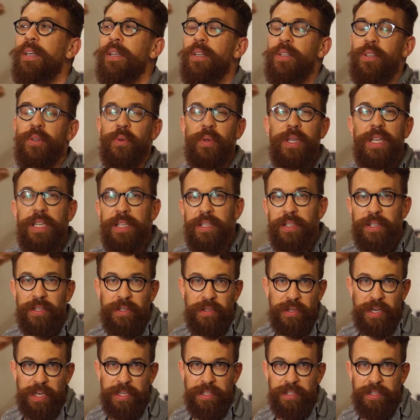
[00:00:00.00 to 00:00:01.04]
So he
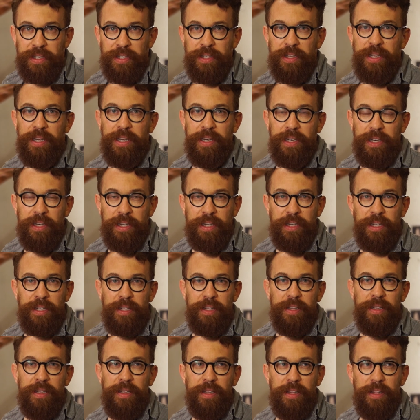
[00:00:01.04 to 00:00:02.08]
suggested that
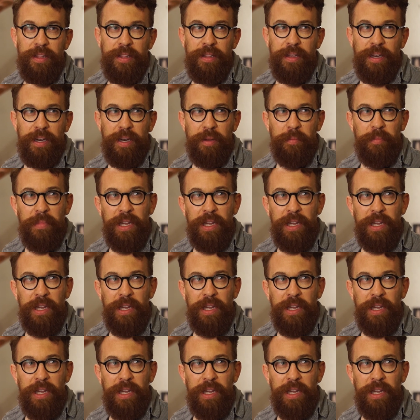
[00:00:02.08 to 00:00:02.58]
it